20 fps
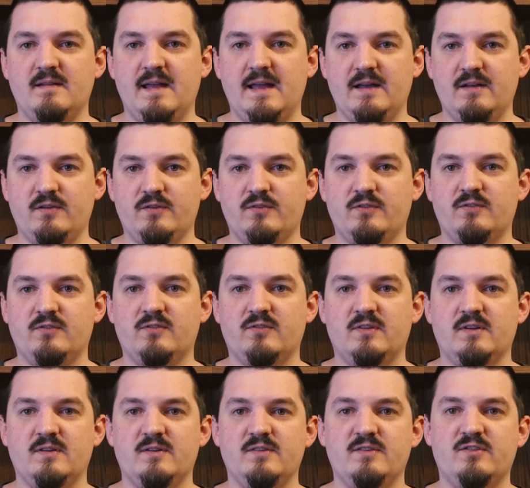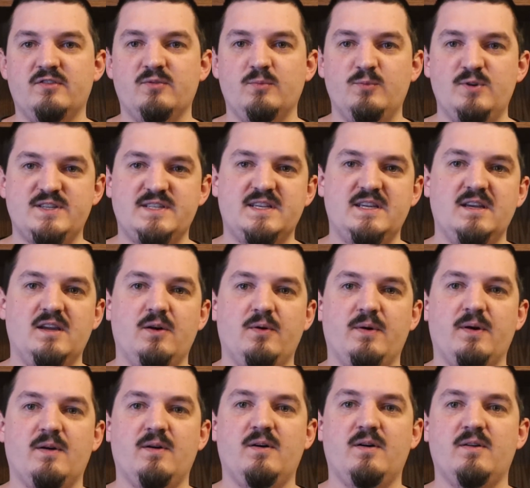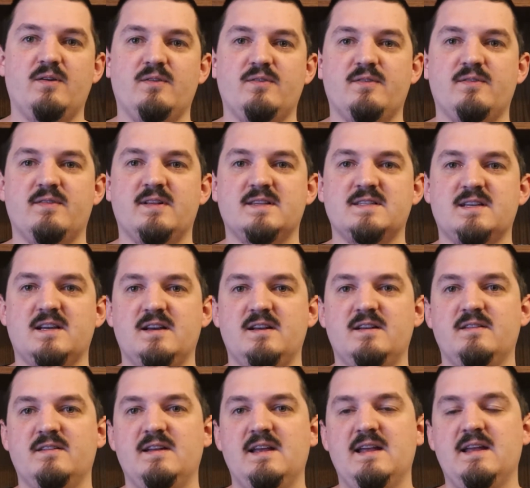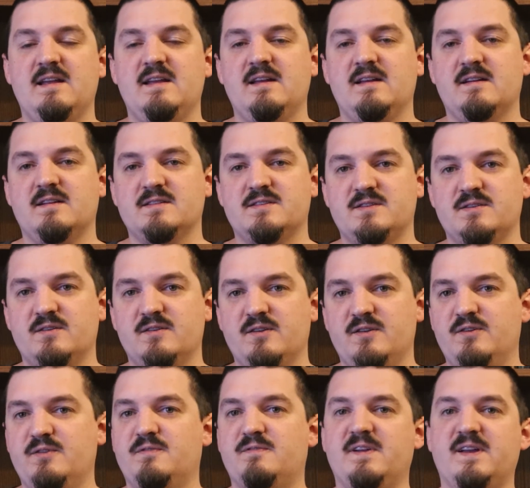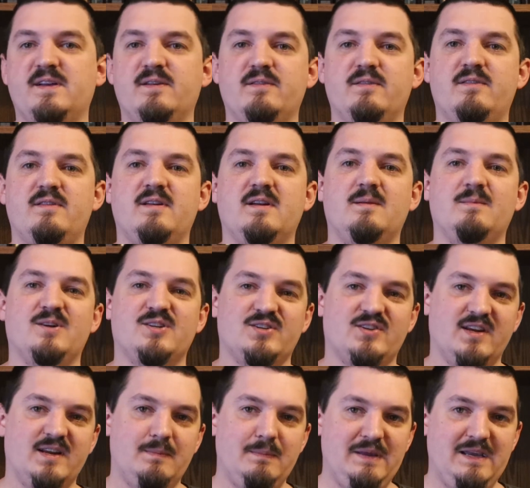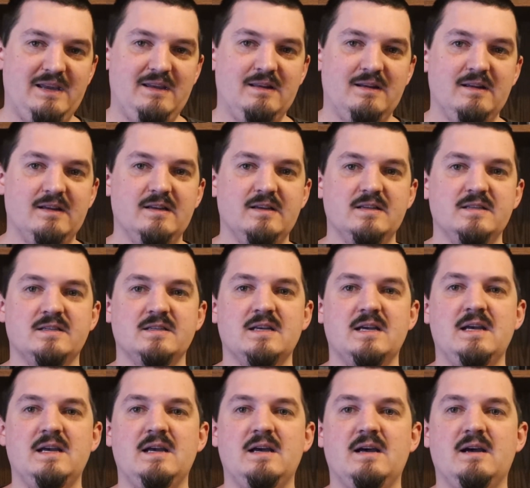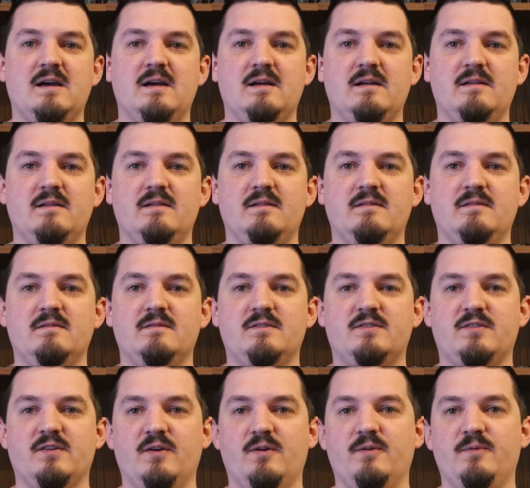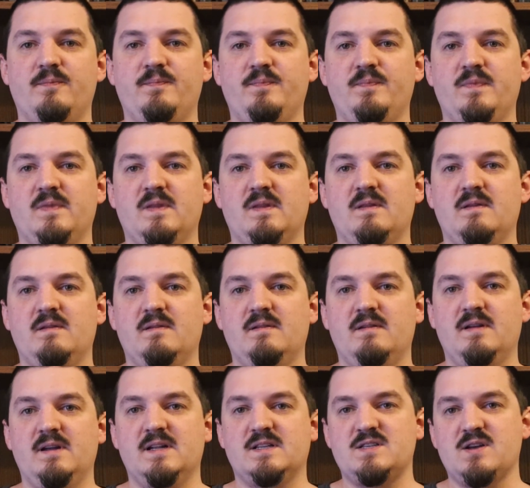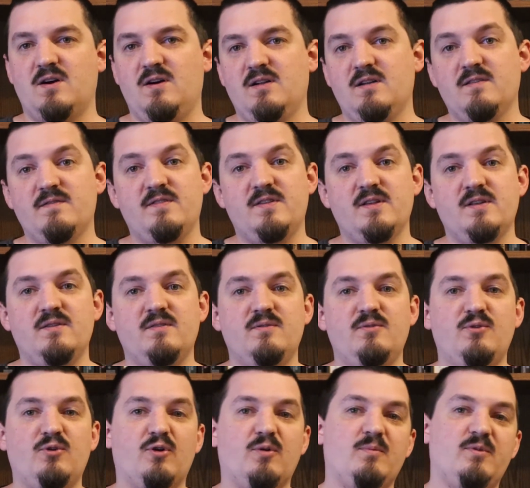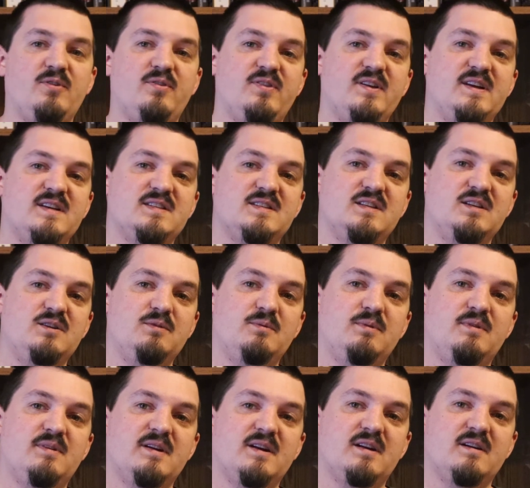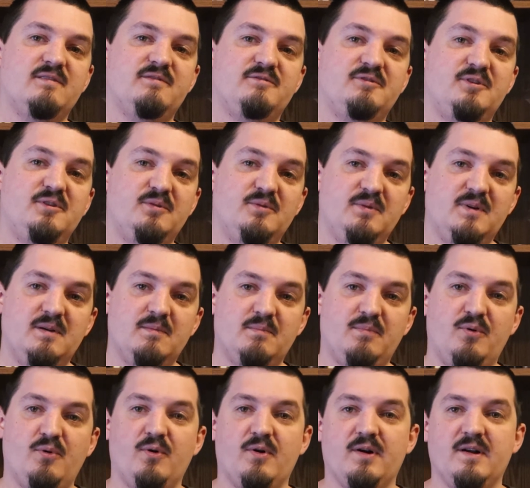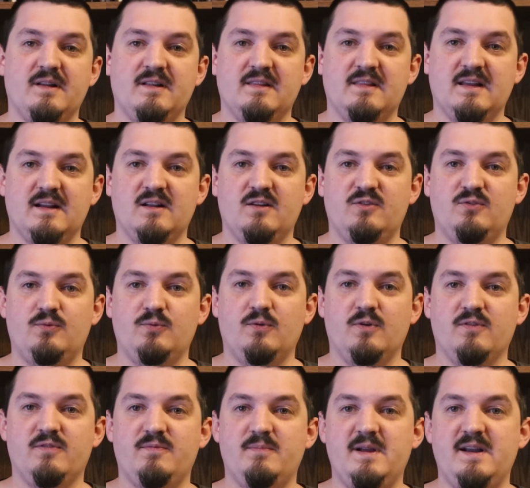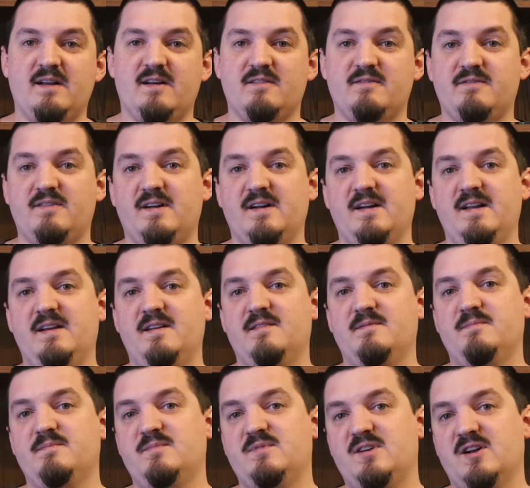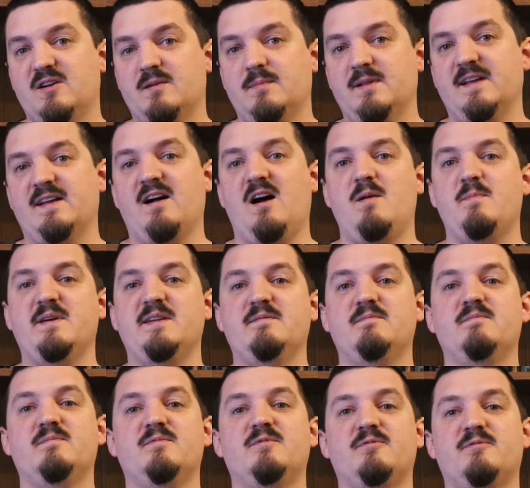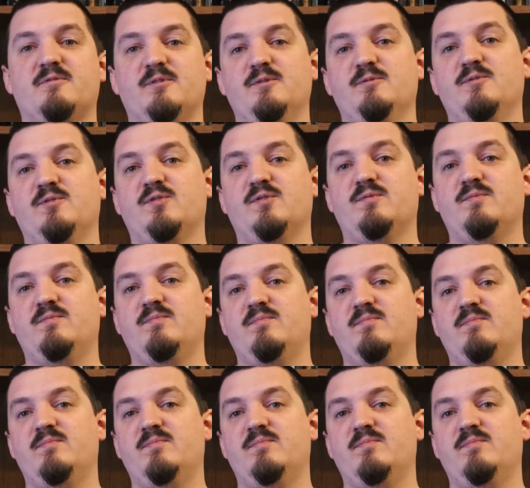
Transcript: else. There is some whiskey going on, although that's kind of considered a newfangled thing, much like mead is. So it's all of the normal things that you would think of to import that a dwarf may not find terribly common. Fruits,